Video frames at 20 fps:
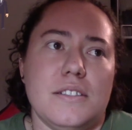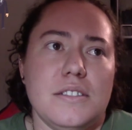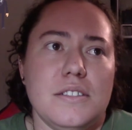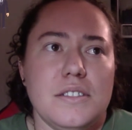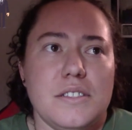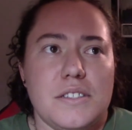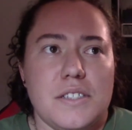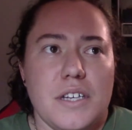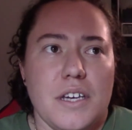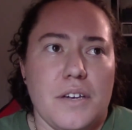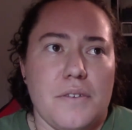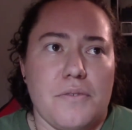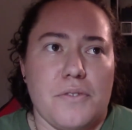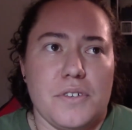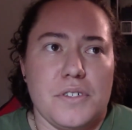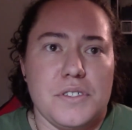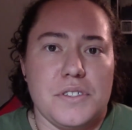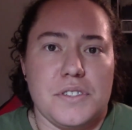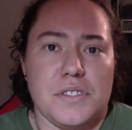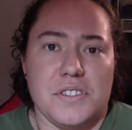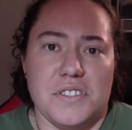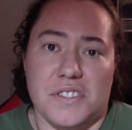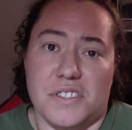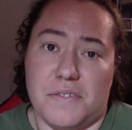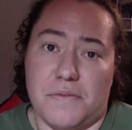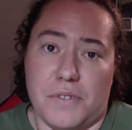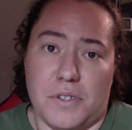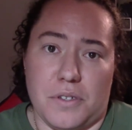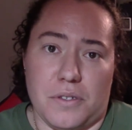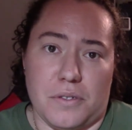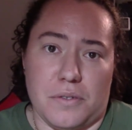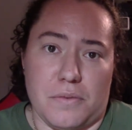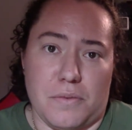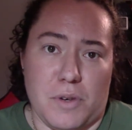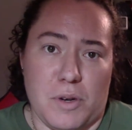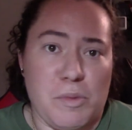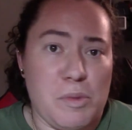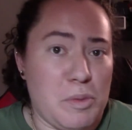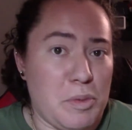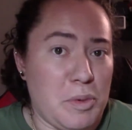Take, for instance, if you can
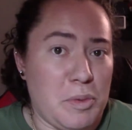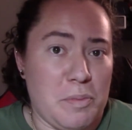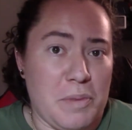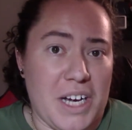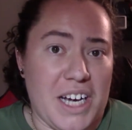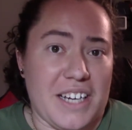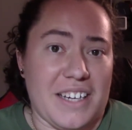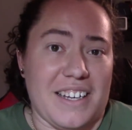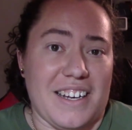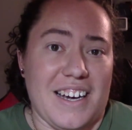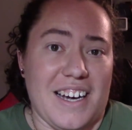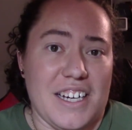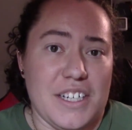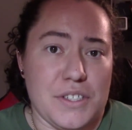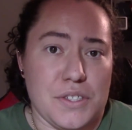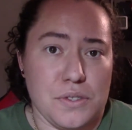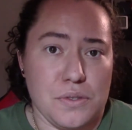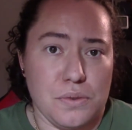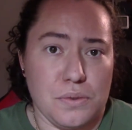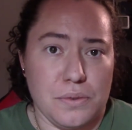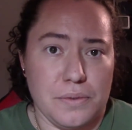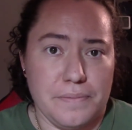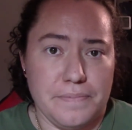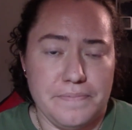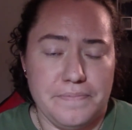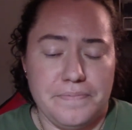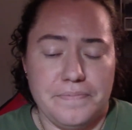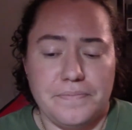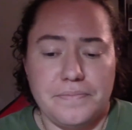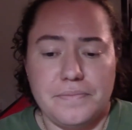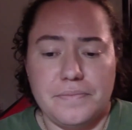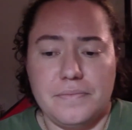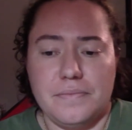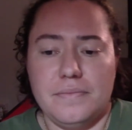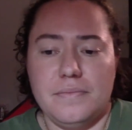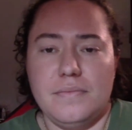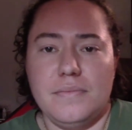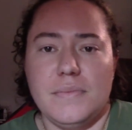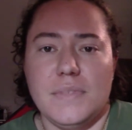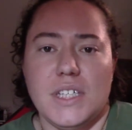remember back in high school.
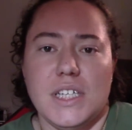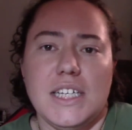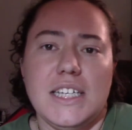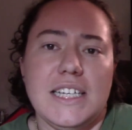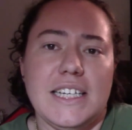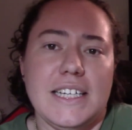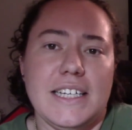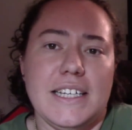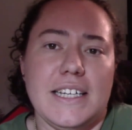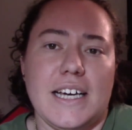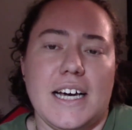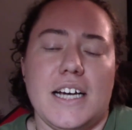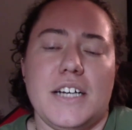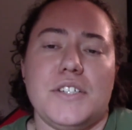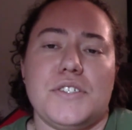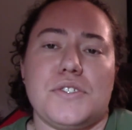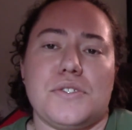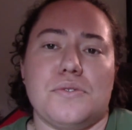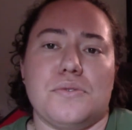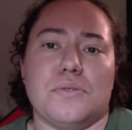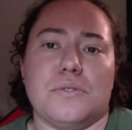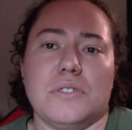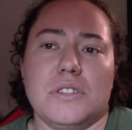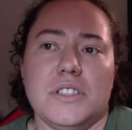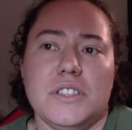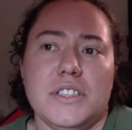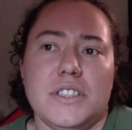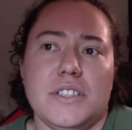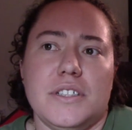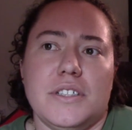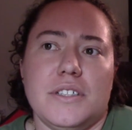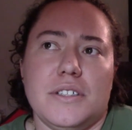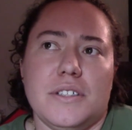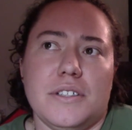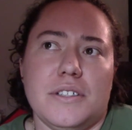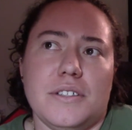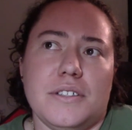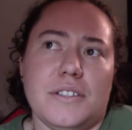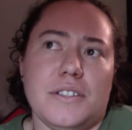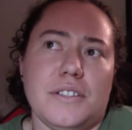In high school,
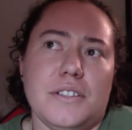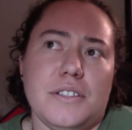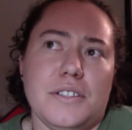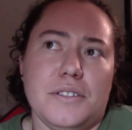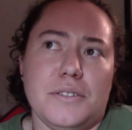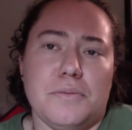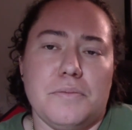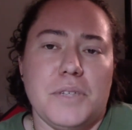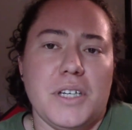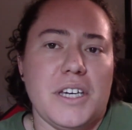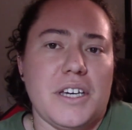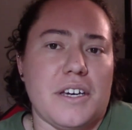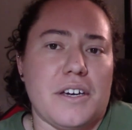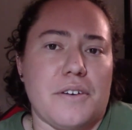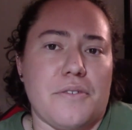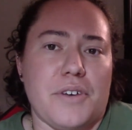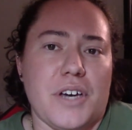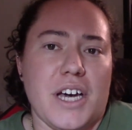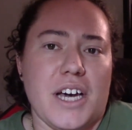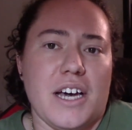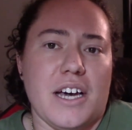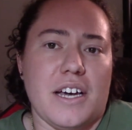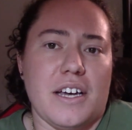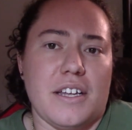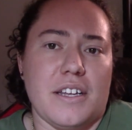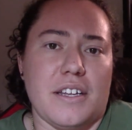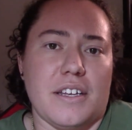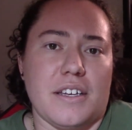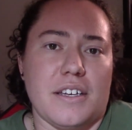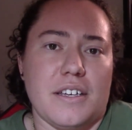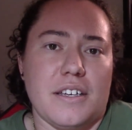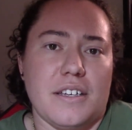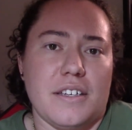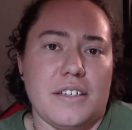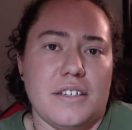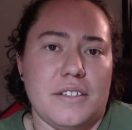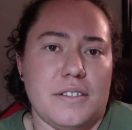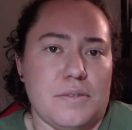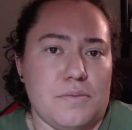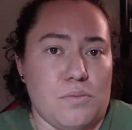you may have had
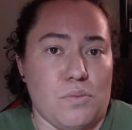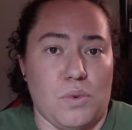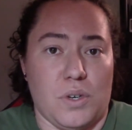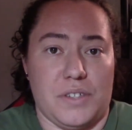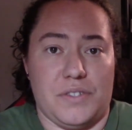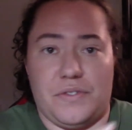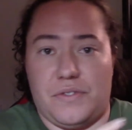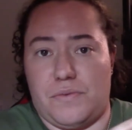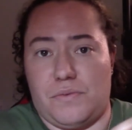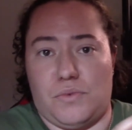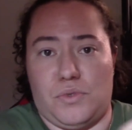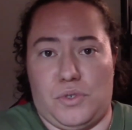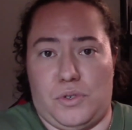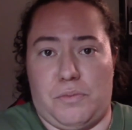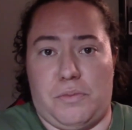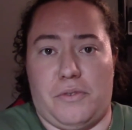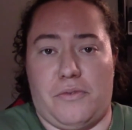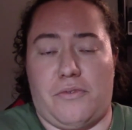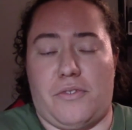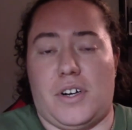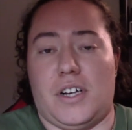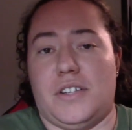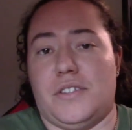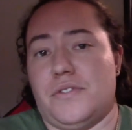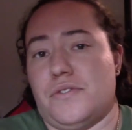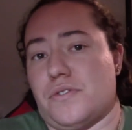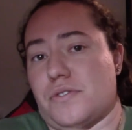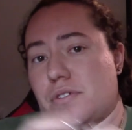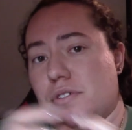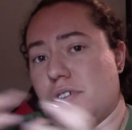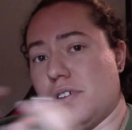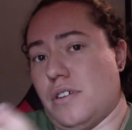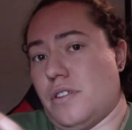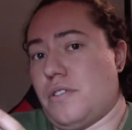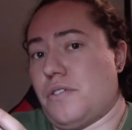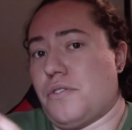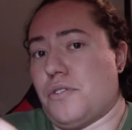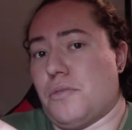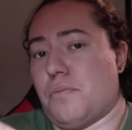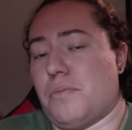one group of friends or another
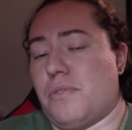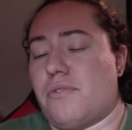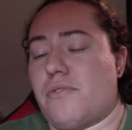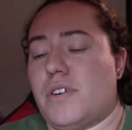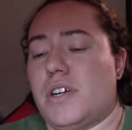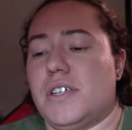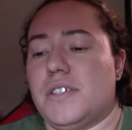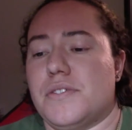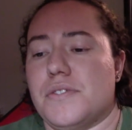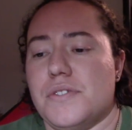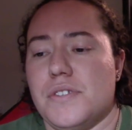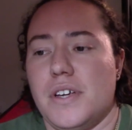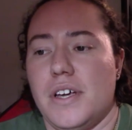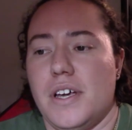group of friends.